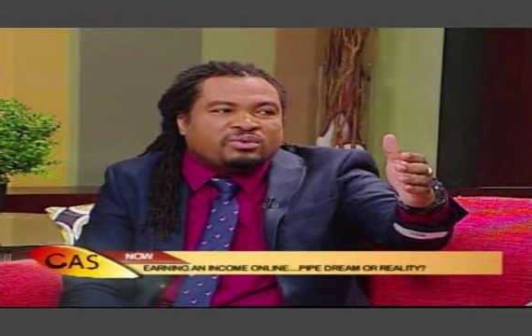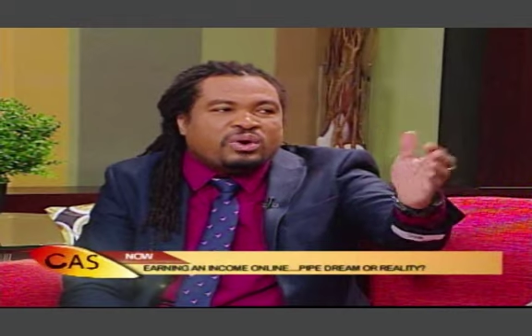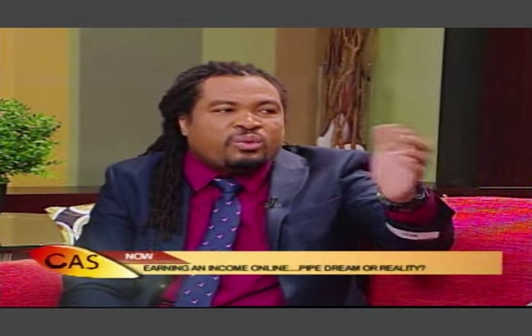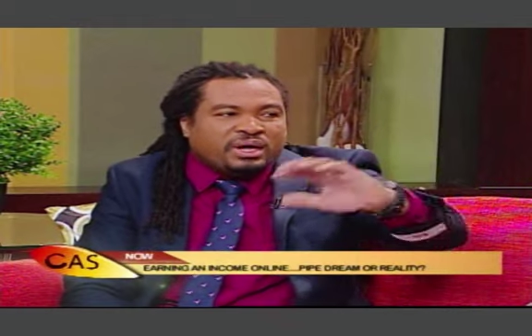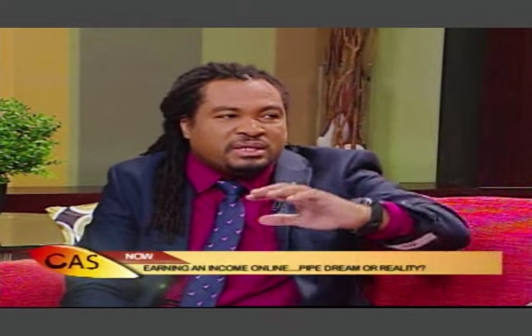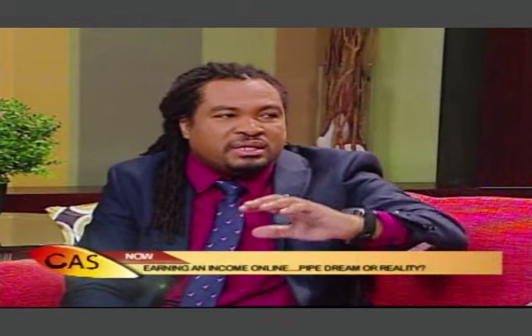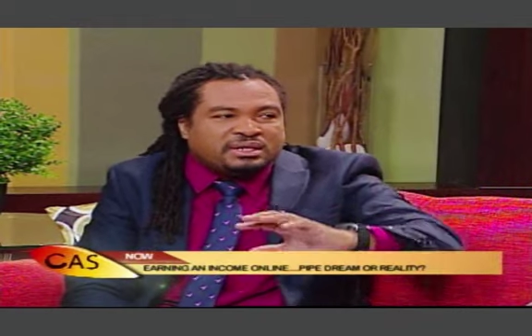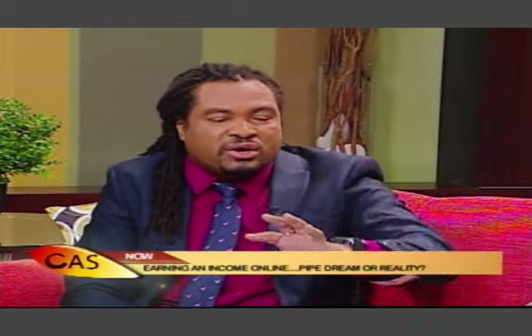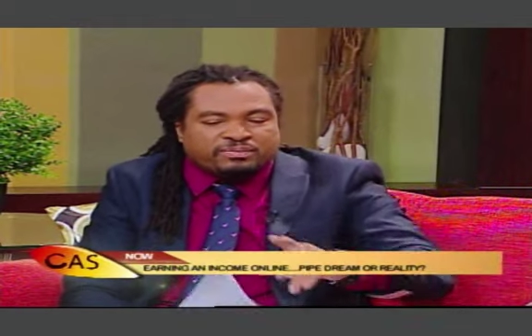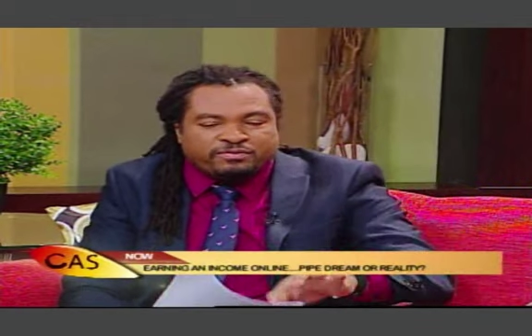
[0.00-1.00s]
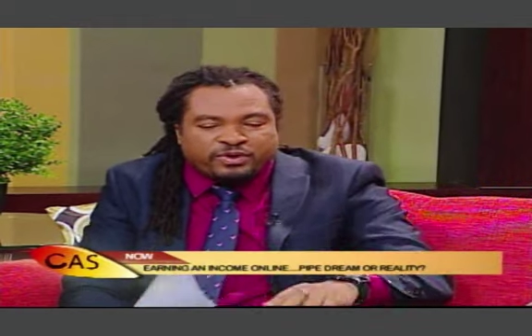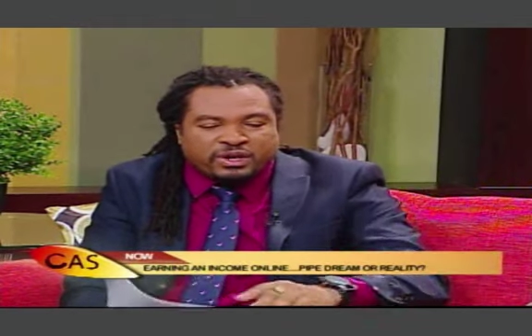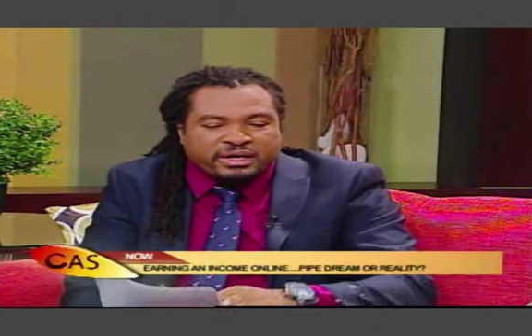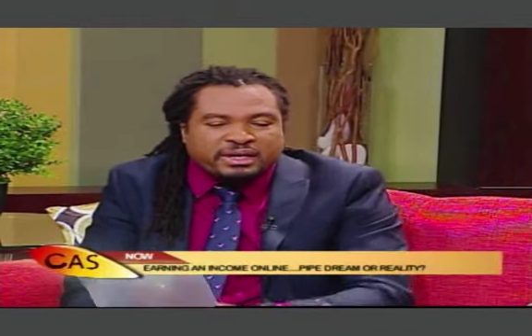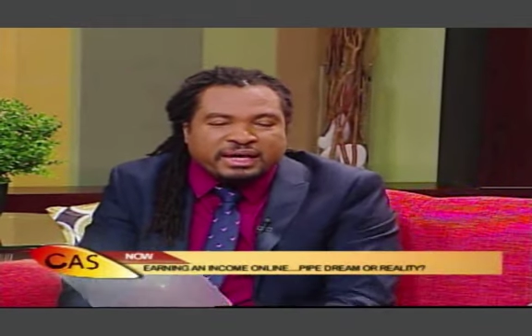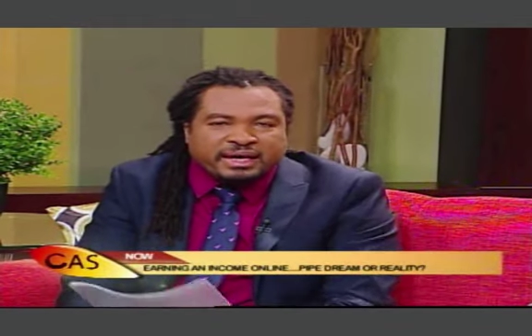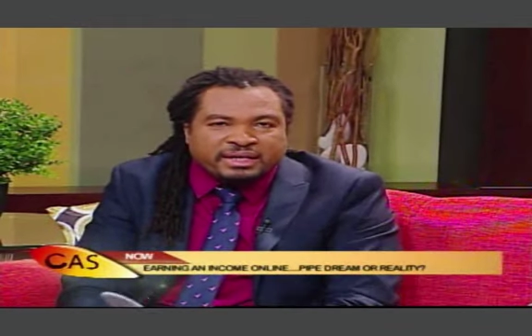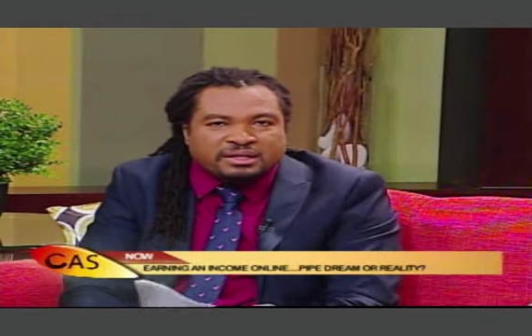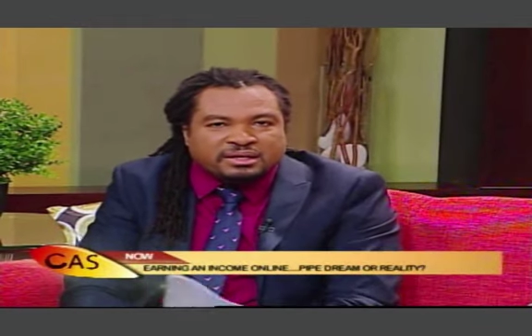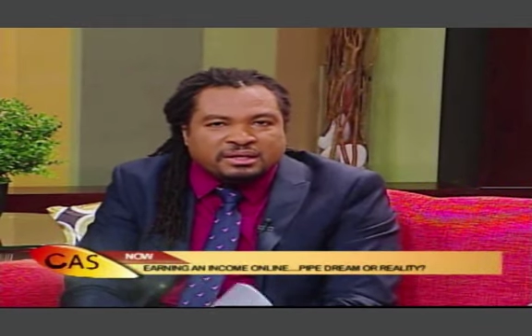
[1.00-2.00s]
who are watching or following
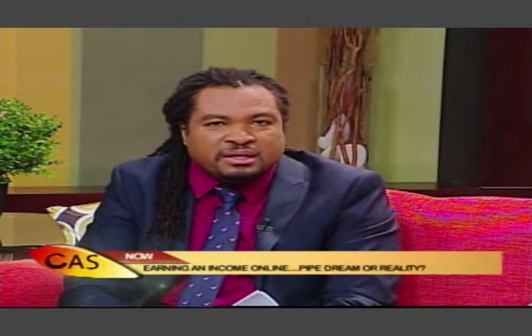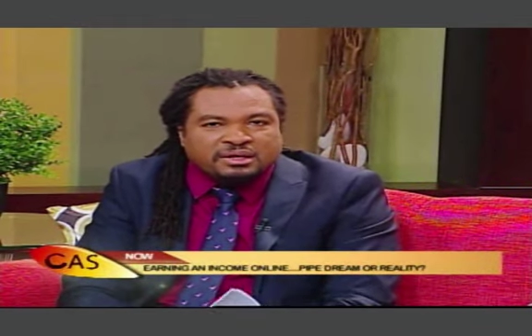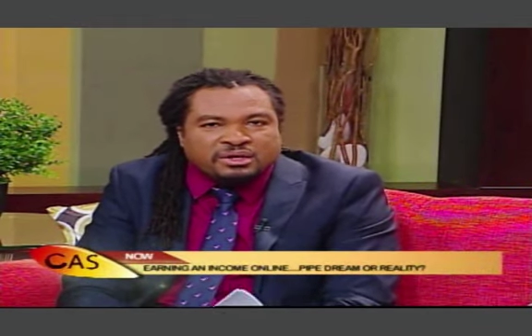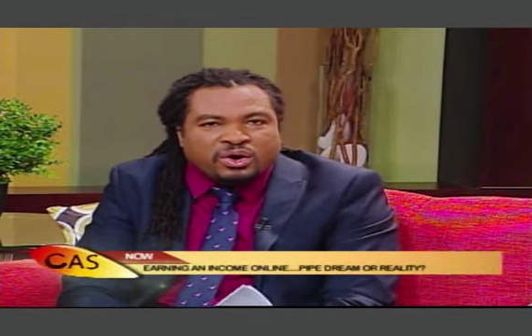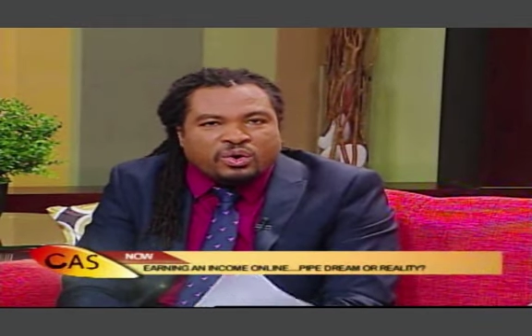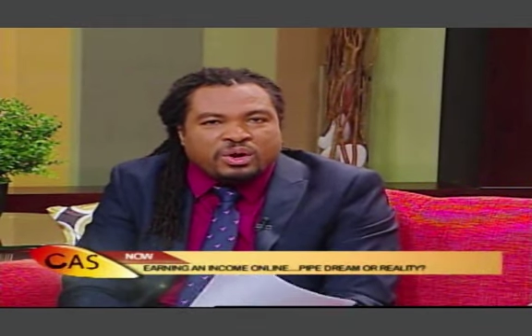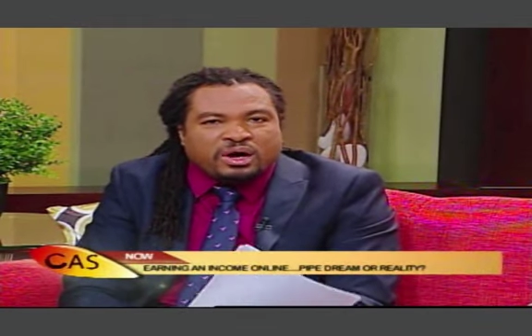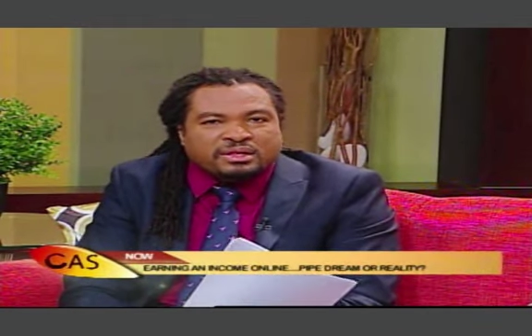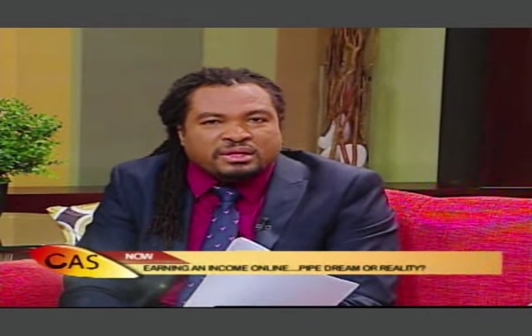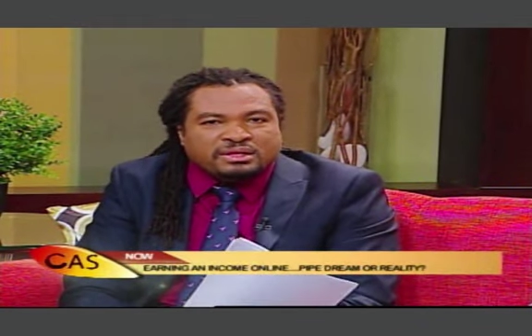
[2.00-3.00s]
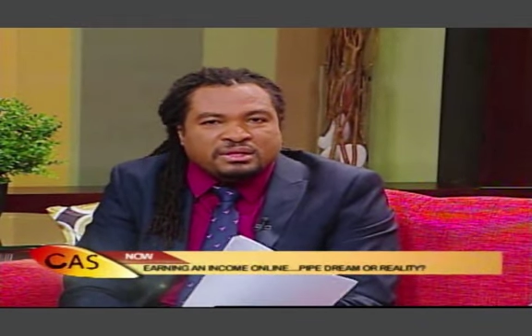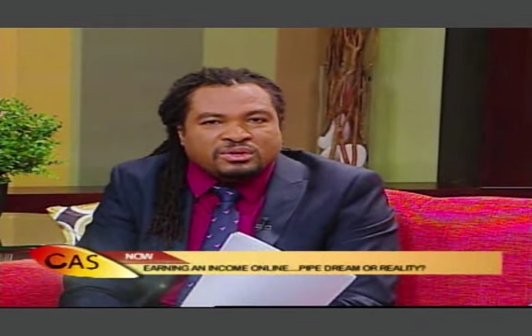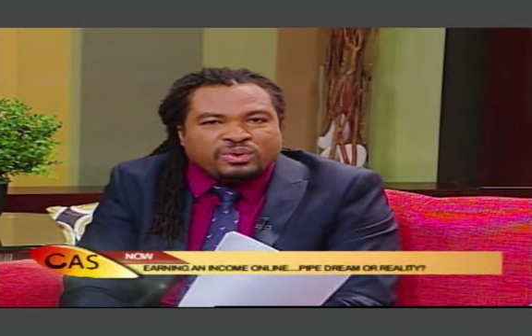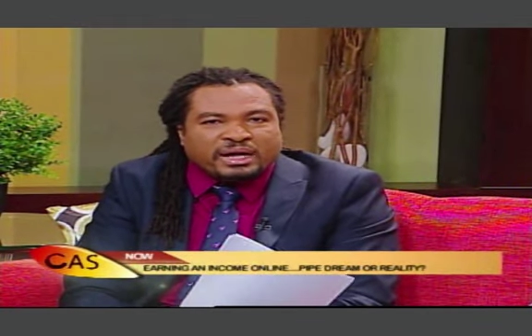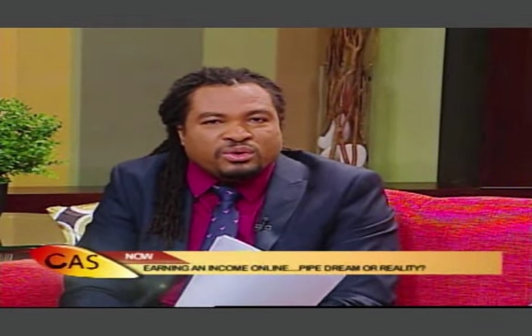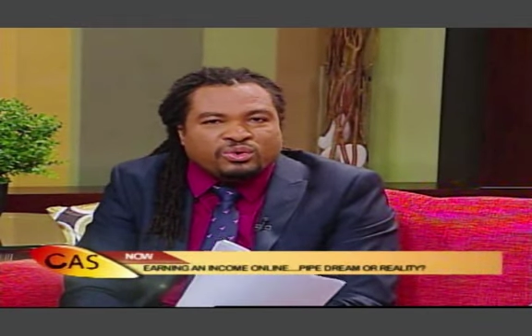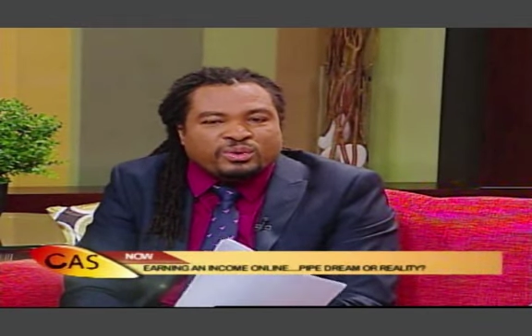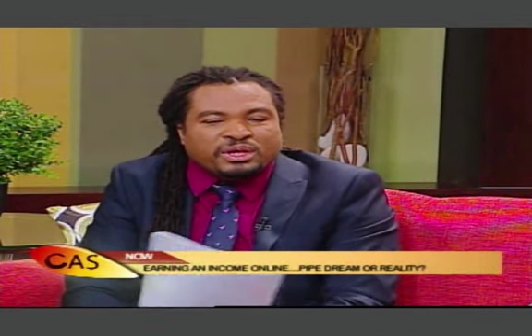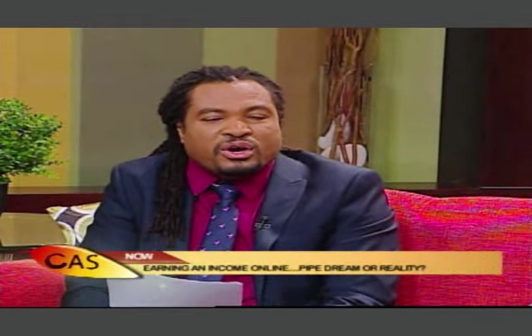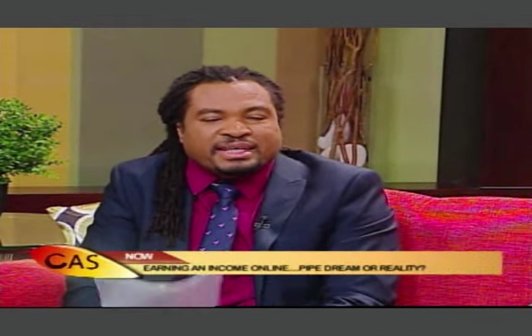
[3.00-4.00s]
online, how long do I know
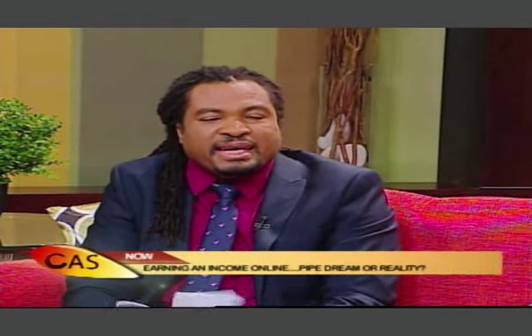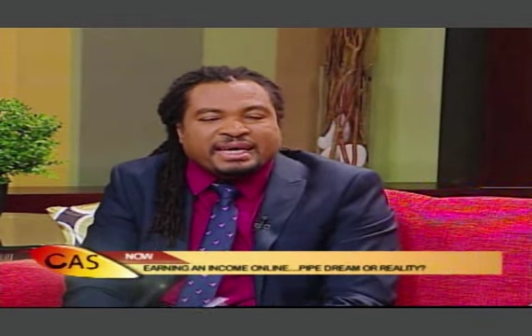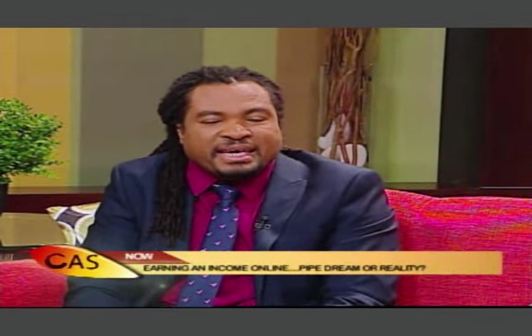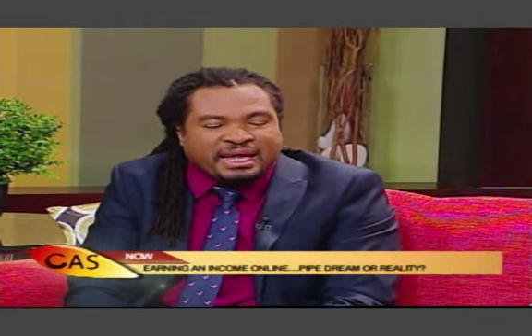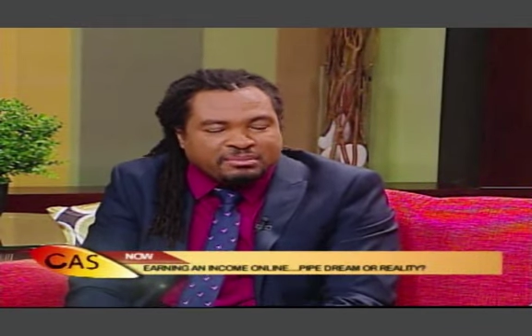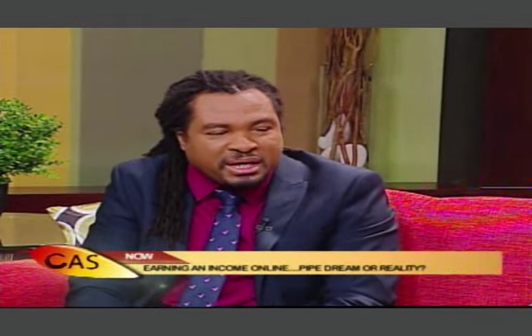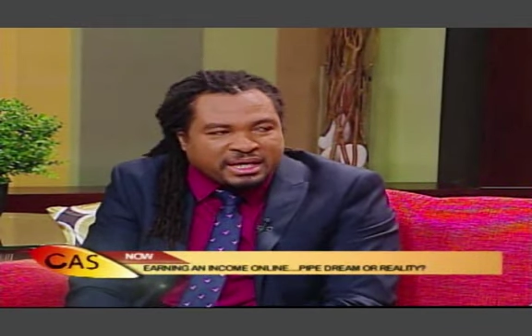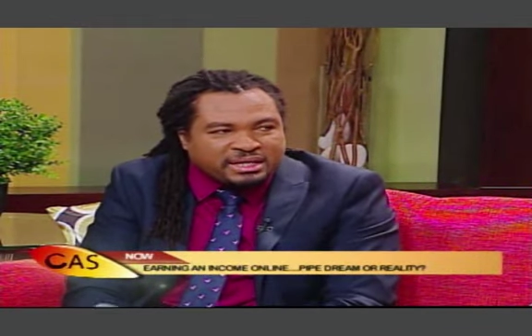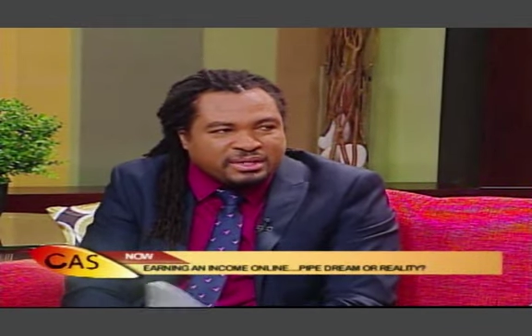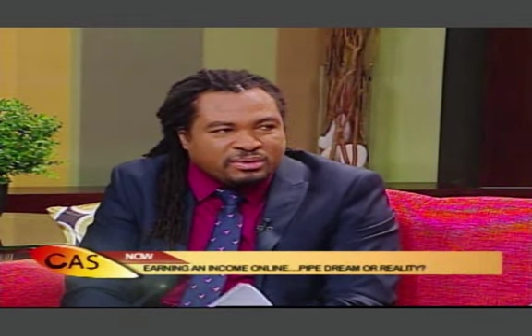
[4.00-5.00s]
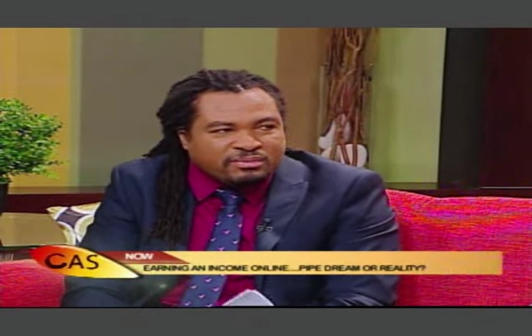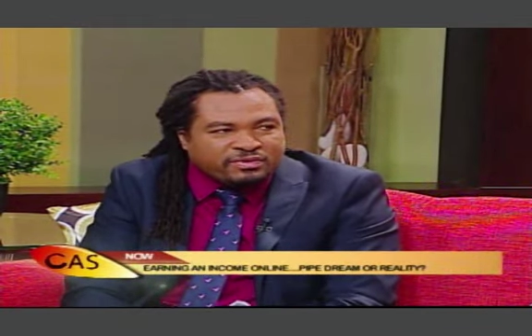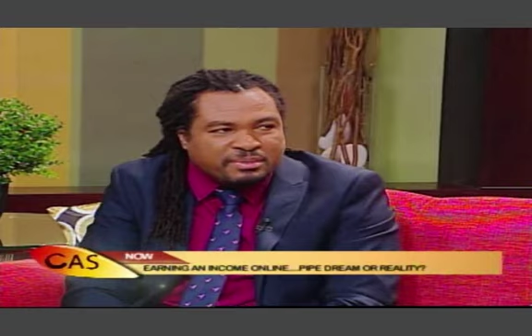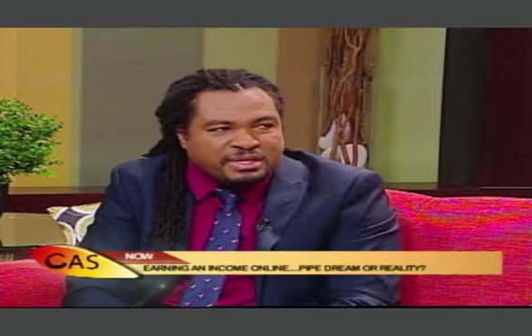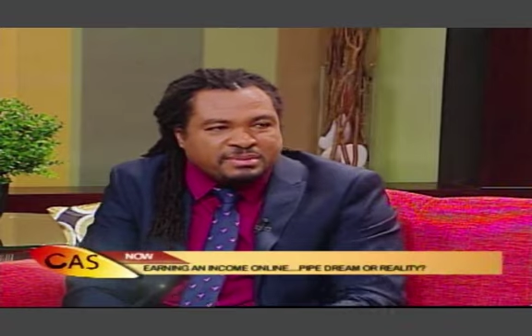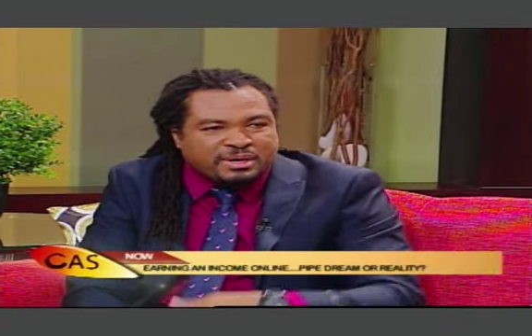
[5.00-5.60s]
whether or not I can make an income from this